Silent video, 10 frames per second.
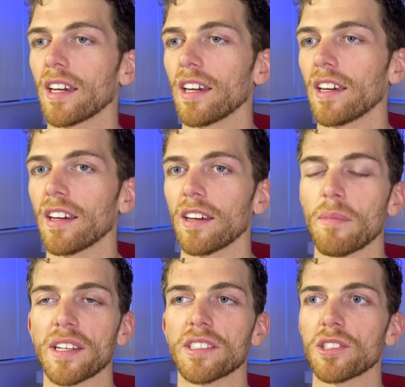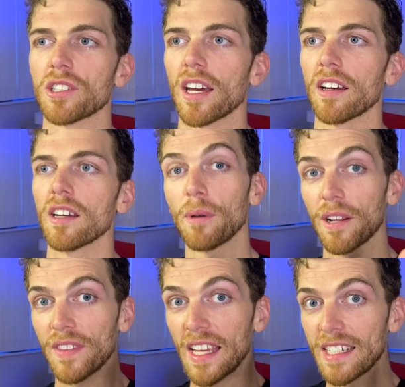a message there. But
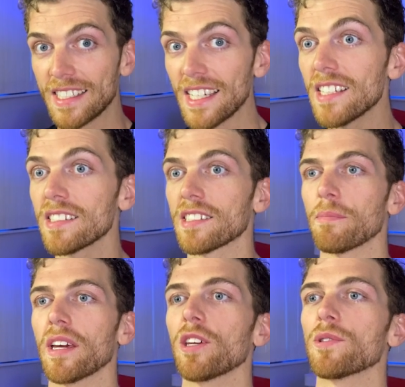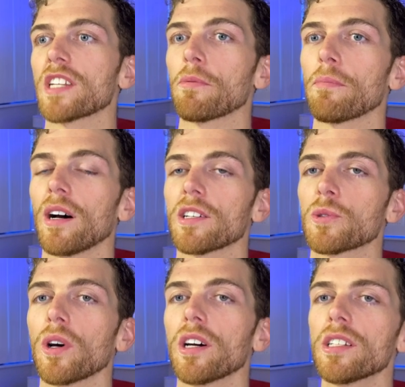if they did submit a username and
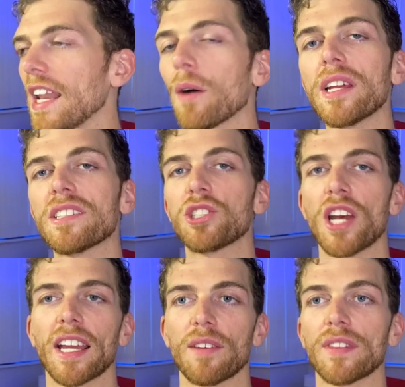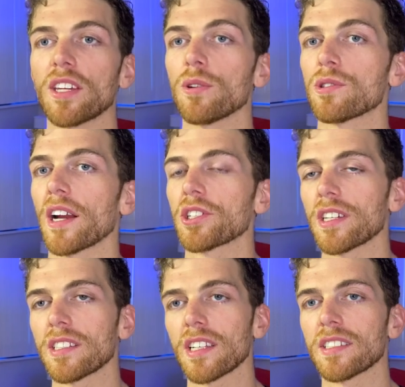password, now we need to check if that user
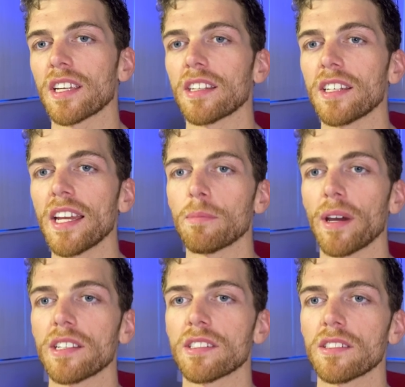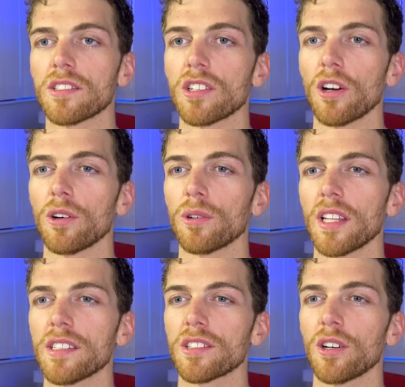actually exists in the database. So
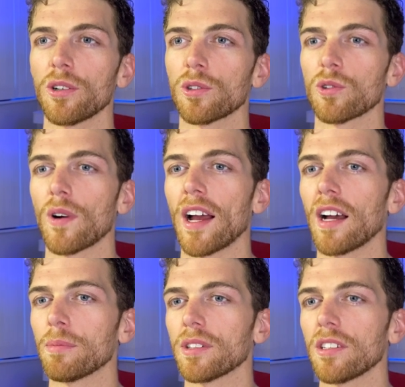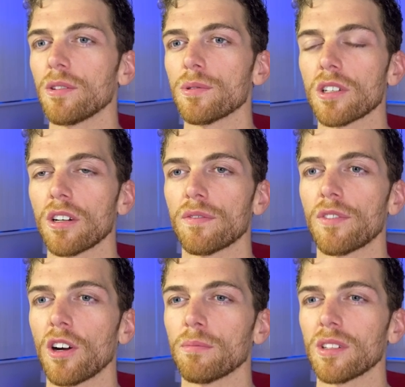let's go grab the user
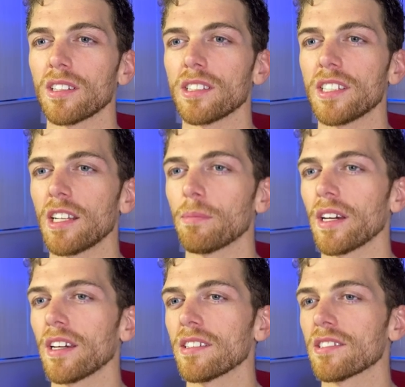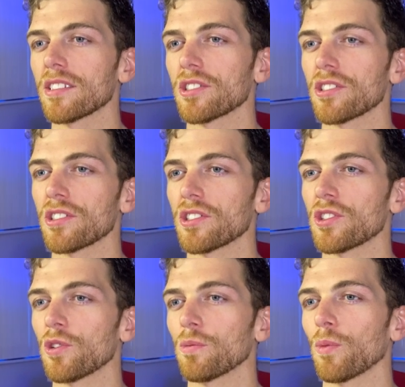from the database. Let's just
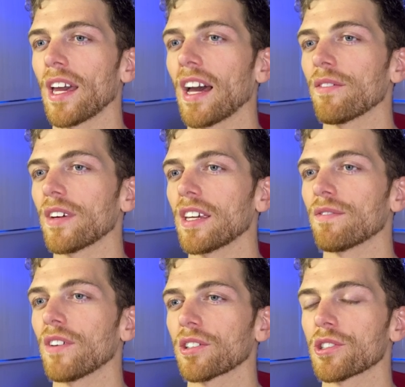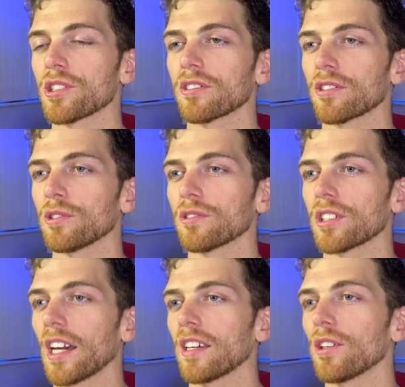assume we have a function called
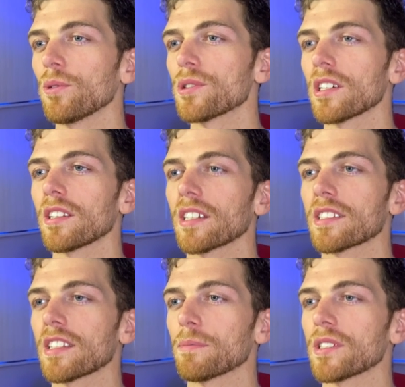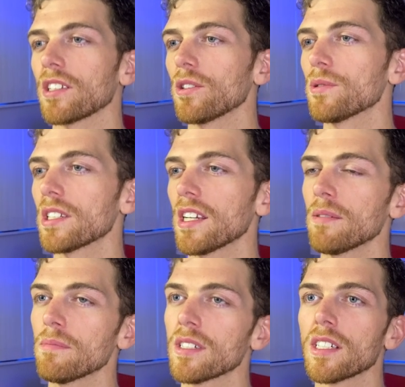getUser that accepts a
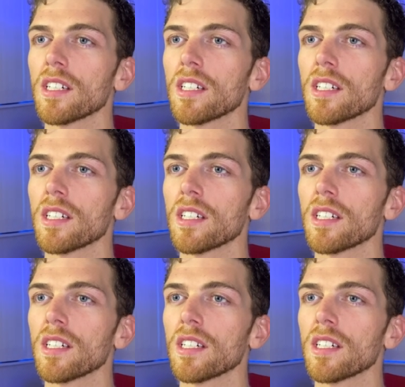username.